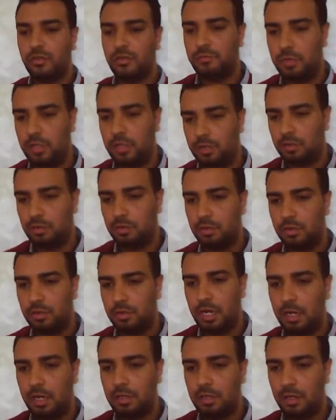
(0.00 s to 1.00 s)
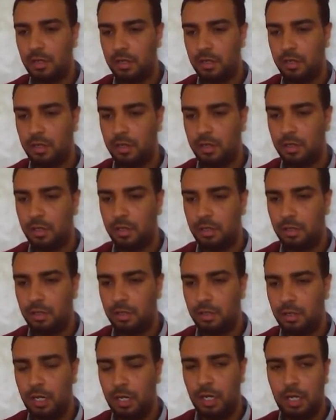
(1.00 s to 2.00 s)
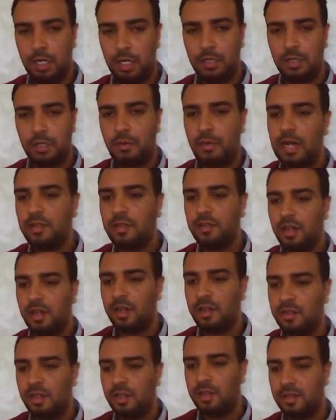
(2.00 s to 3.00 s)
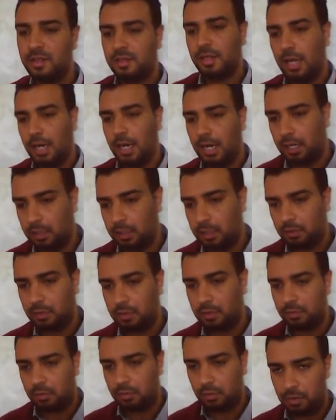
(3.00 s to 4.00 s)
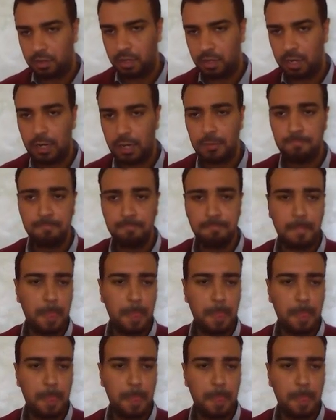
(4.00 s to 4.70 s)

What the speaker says: of view, okay, the writer's stand, okay.